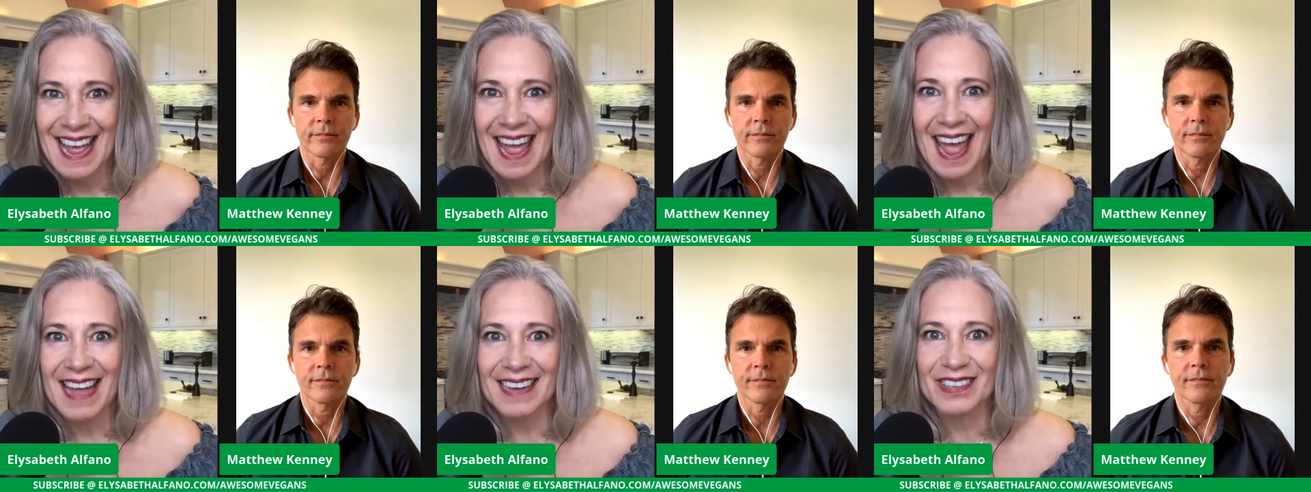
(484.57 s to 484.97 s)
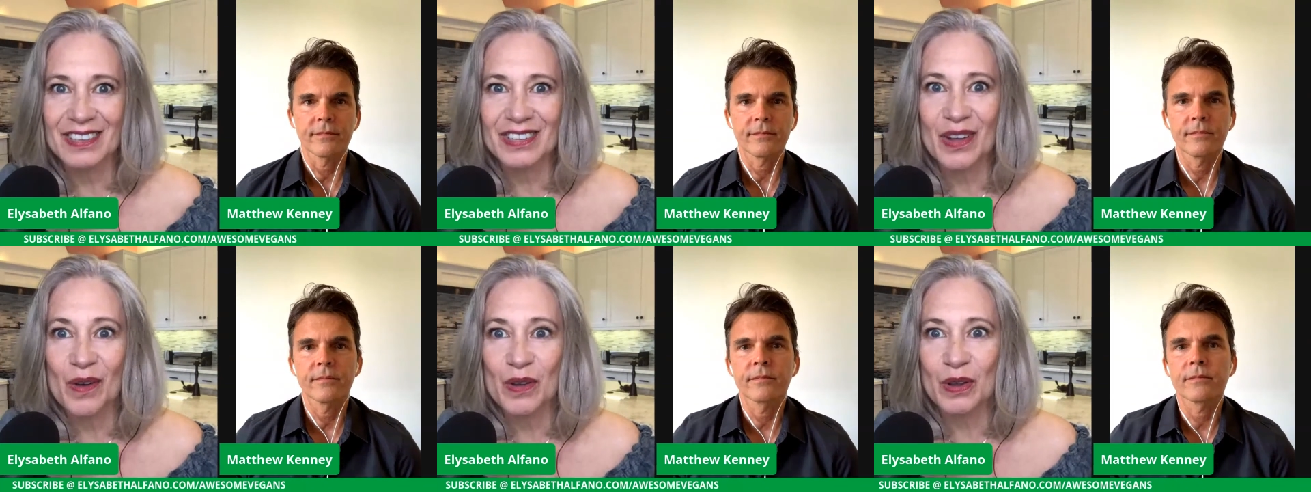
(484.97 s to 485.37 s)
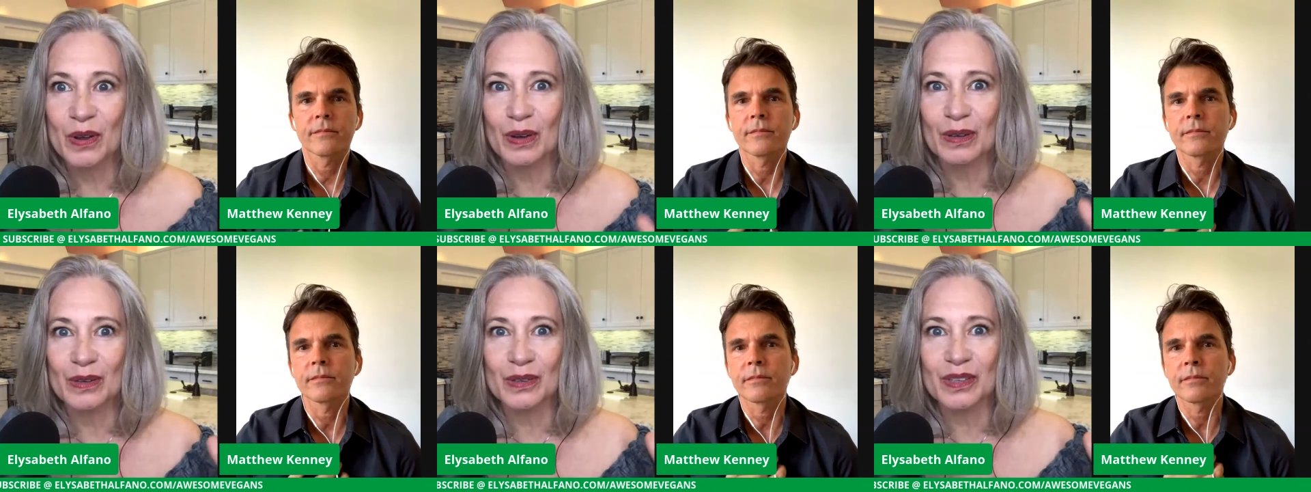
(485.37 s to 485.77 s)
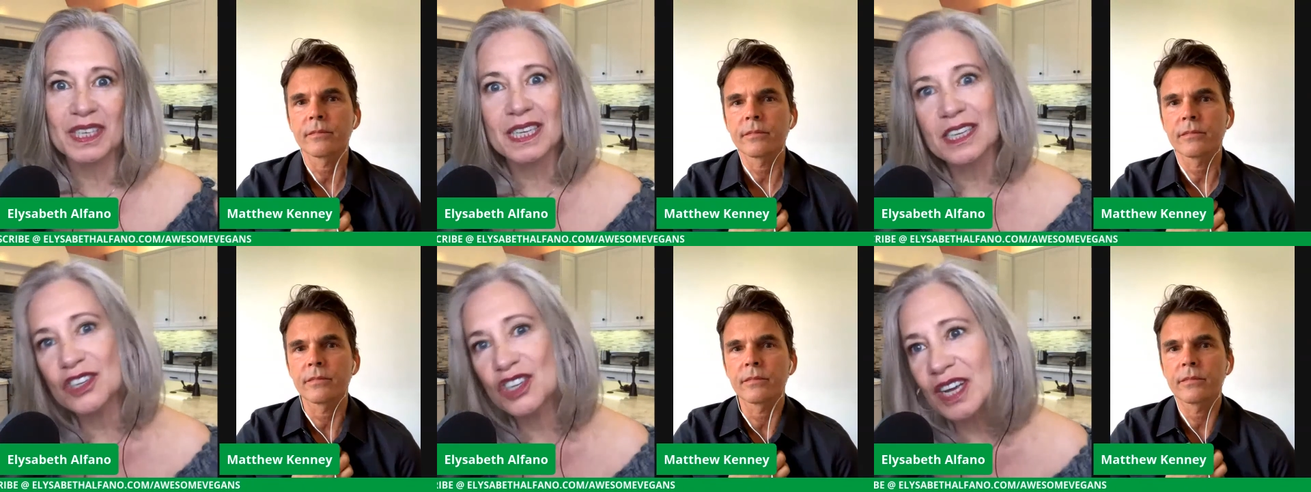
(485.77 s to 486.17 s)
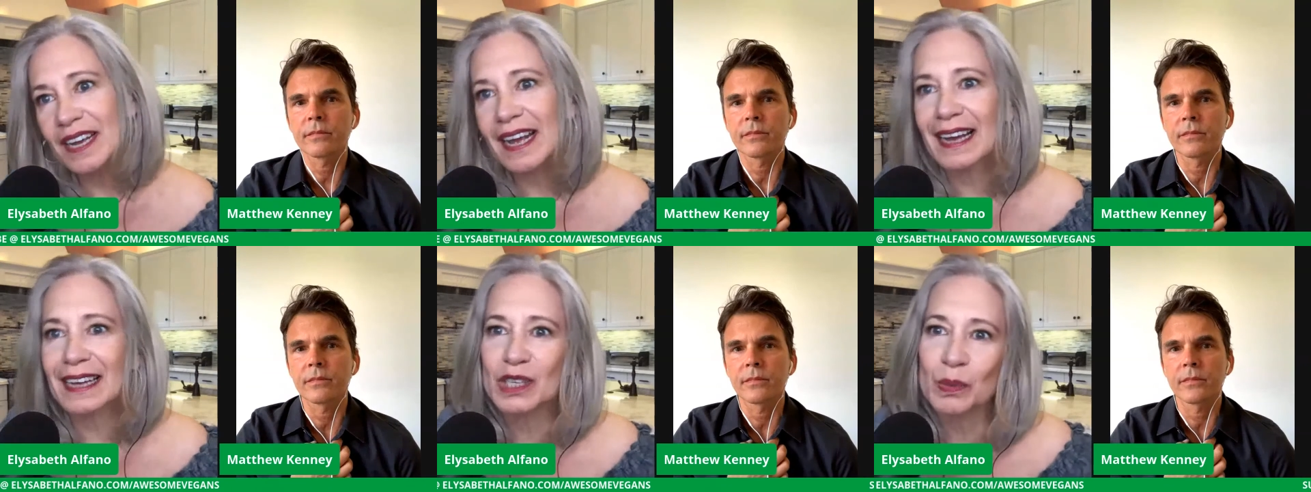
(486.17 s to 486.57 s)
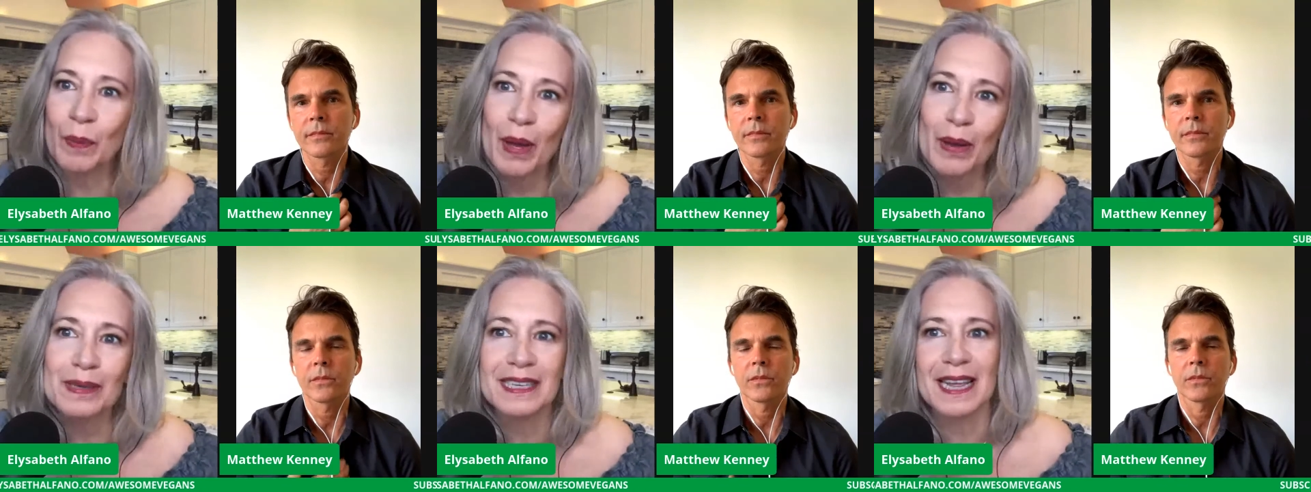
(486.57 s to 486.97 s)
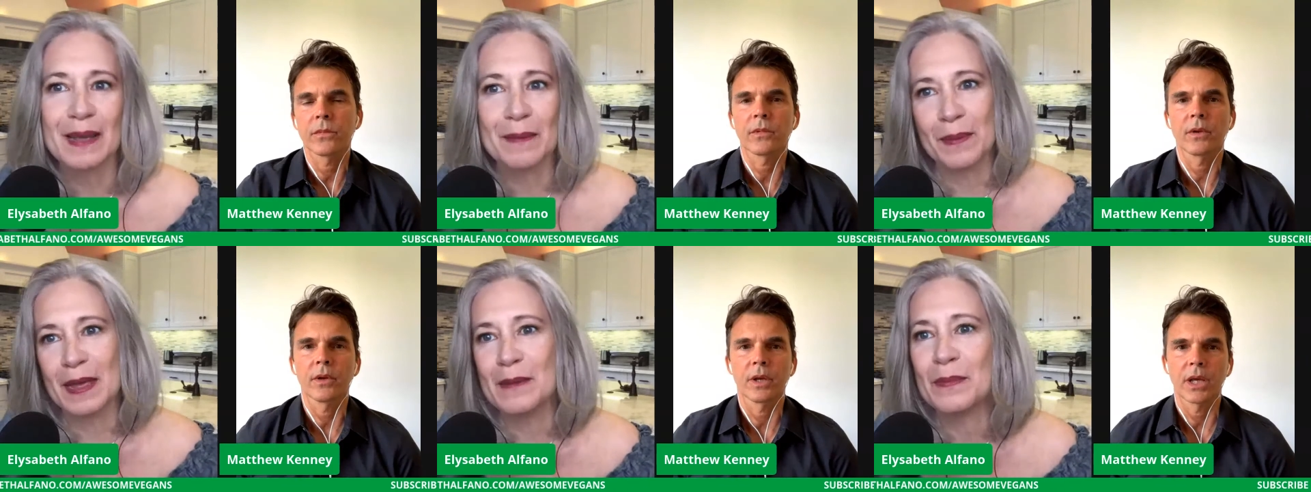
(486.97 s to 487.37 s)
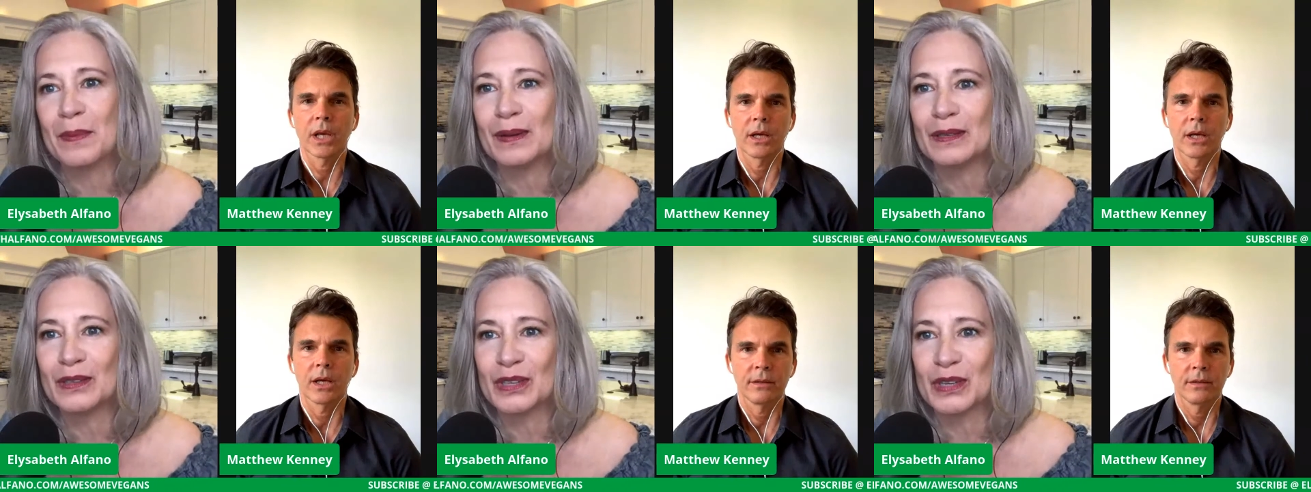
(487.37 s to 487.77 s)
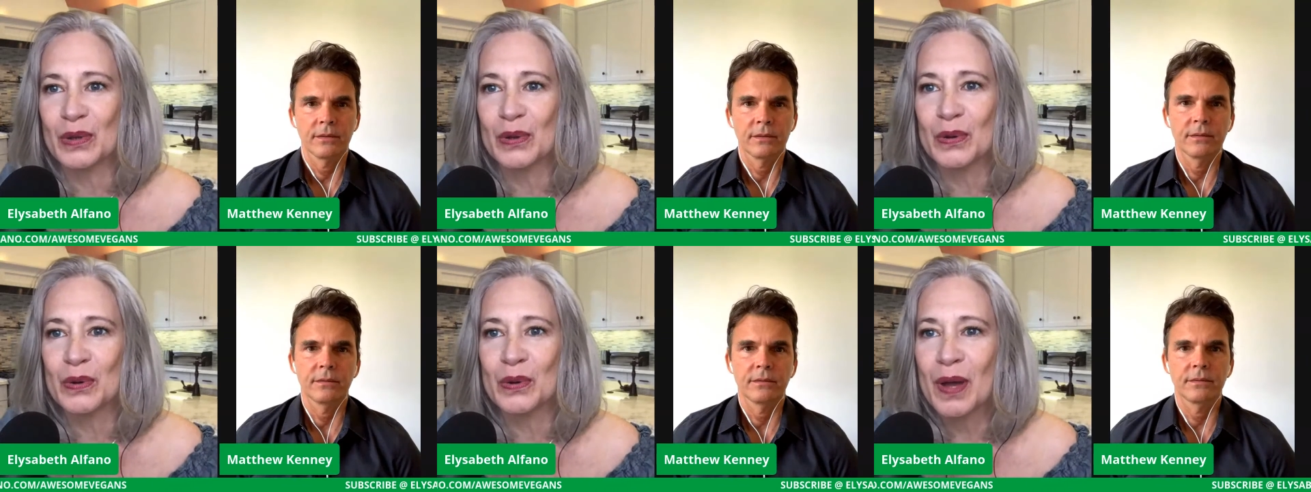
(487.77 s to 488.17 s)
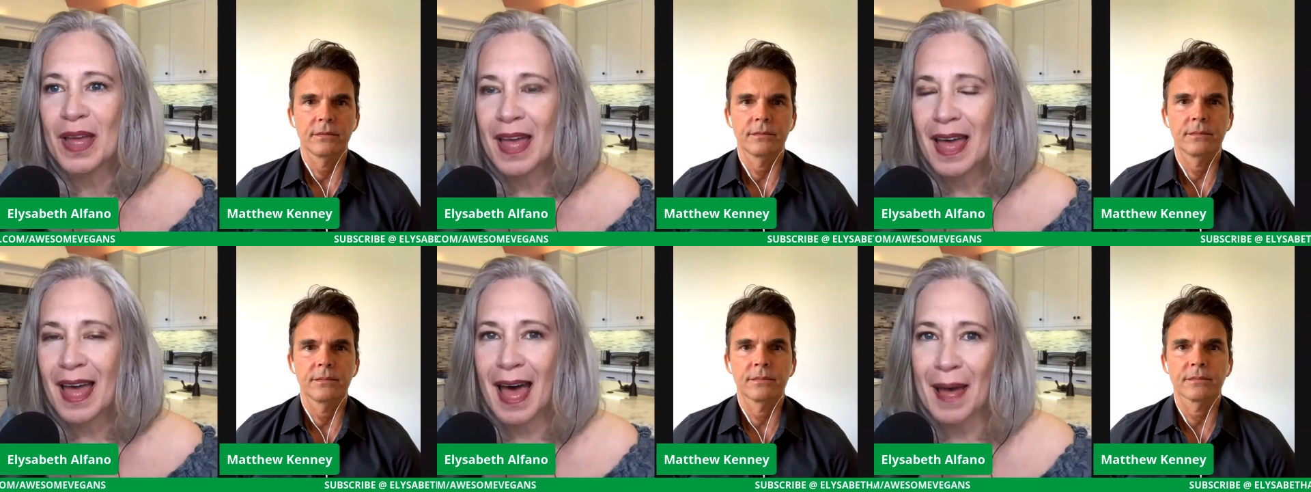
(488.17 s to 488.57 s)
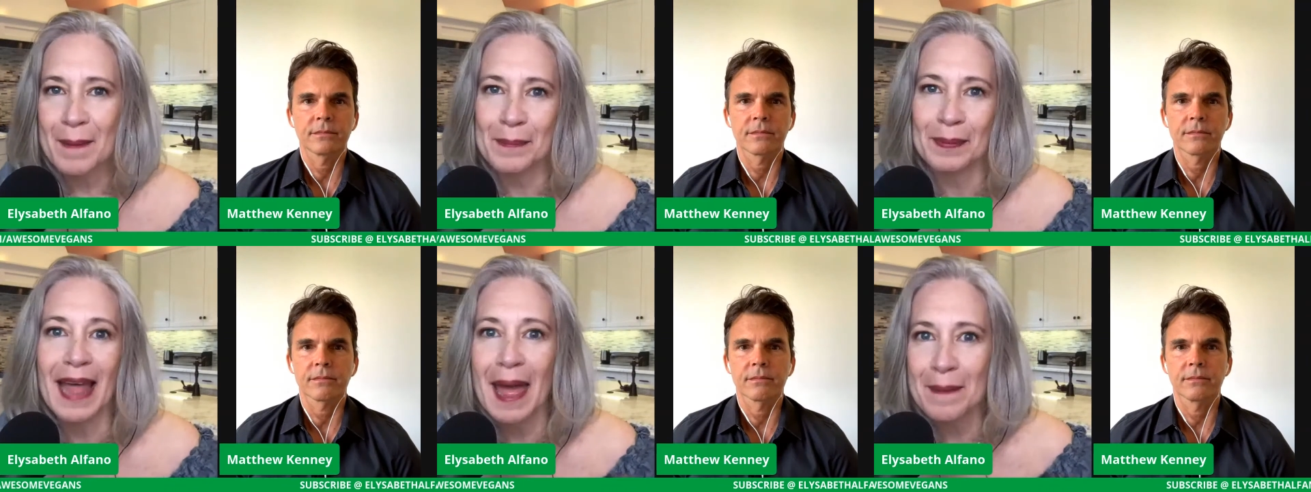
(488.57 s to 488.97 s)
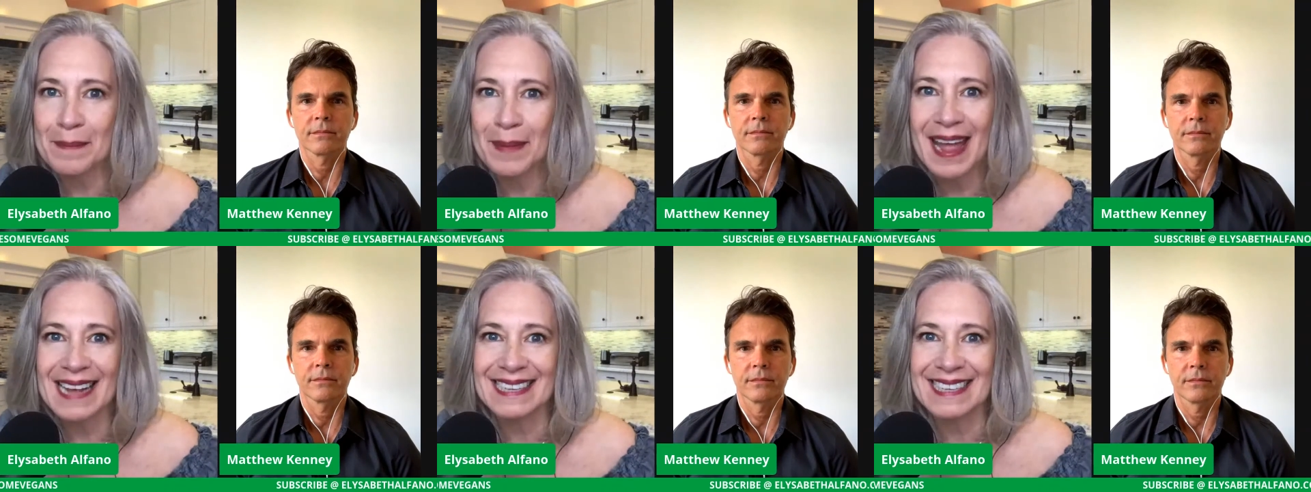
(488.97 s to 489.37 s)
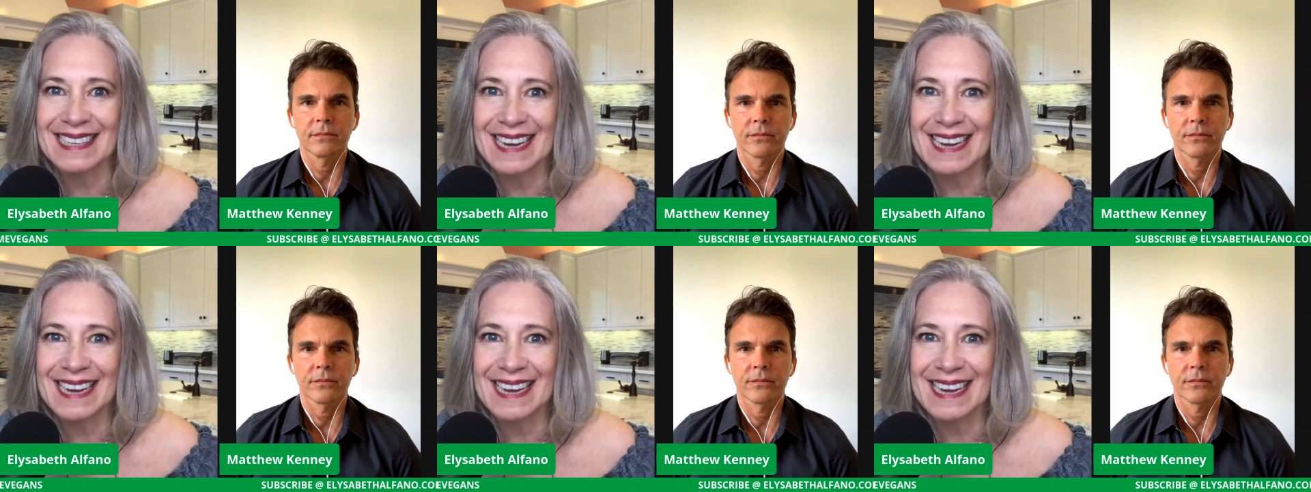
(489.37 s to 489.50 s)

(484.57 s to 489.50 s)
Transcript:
Speaker 1: And so you're teaching, exposing people to uh, plant based